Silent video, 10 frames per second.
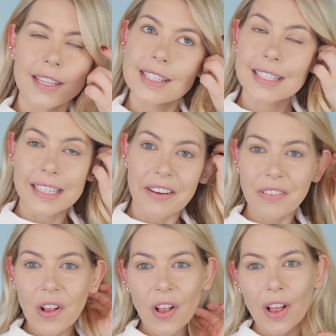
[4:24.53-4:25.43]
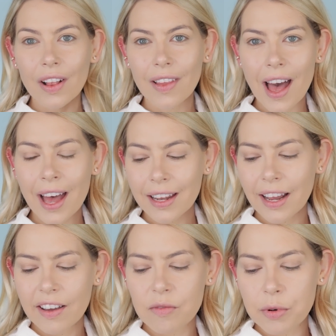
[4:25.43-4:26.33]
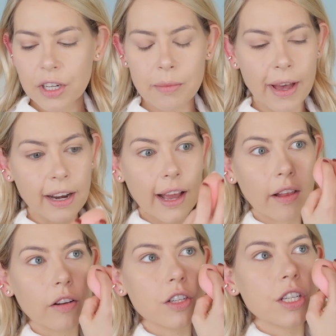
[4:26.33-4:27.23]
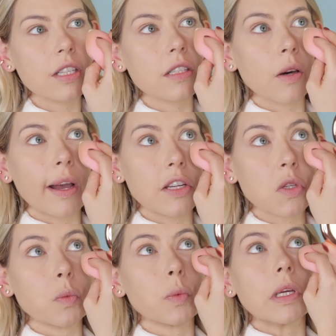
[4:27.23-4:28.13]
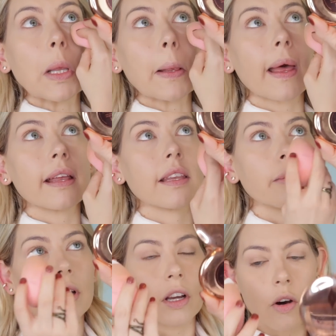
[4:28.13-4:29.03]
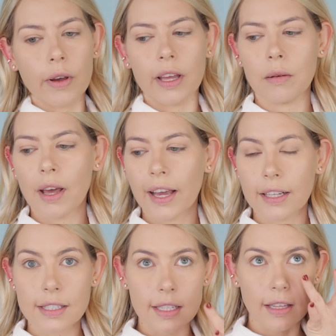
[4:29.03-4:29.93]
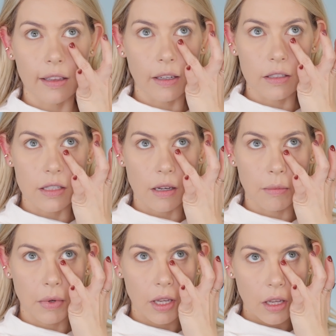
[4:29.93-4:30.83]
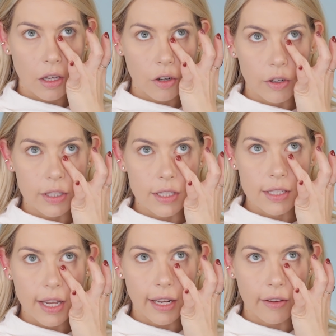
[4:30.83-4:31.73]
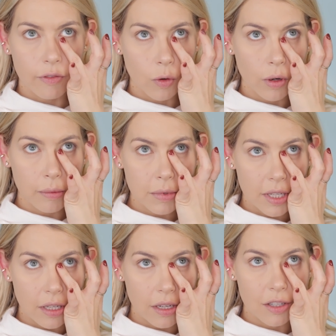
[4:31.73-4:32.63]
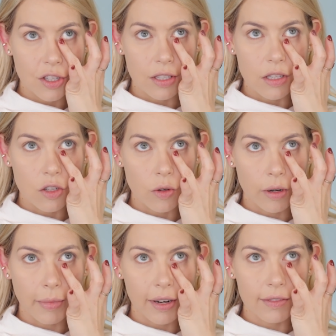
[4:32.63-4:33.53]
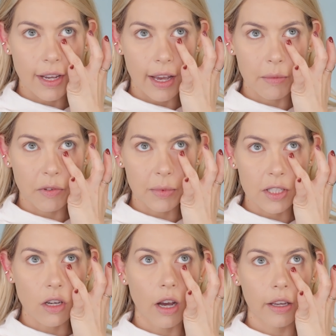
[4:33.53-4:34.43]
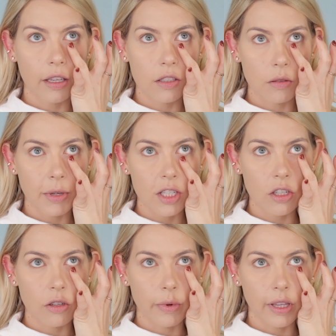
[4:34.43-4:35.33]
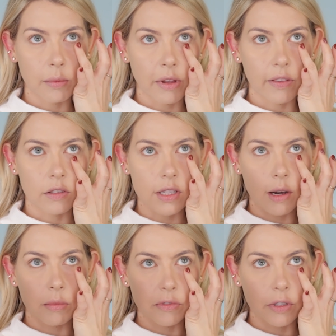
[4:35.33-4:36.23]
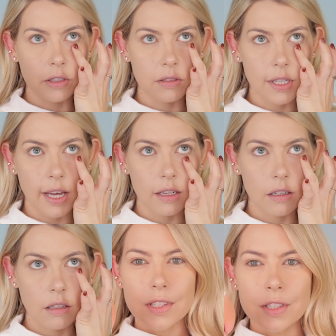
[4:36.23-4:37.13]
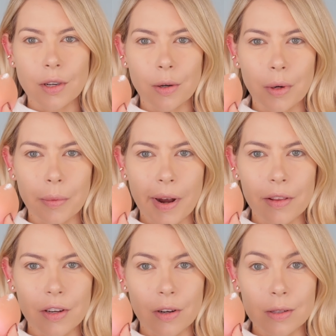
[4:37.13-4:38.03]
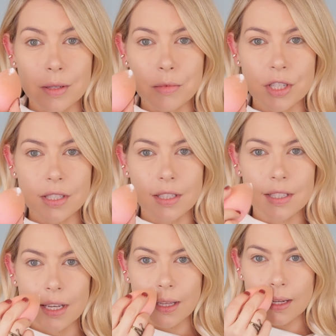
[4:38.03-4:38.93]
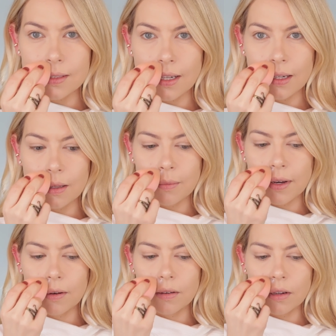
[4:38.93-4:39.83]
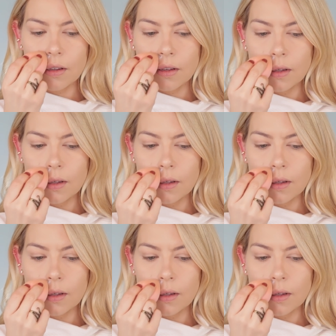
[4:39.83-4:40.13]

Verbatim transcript: sniffle a lot and I have pretty bad allergies. So I just really lightly want to go in. I could see that there's some creases that have formed in just the short amount of time of me talking. So make sure you really blend those out before you set. So around the nose, I'm just going to take that tiny amount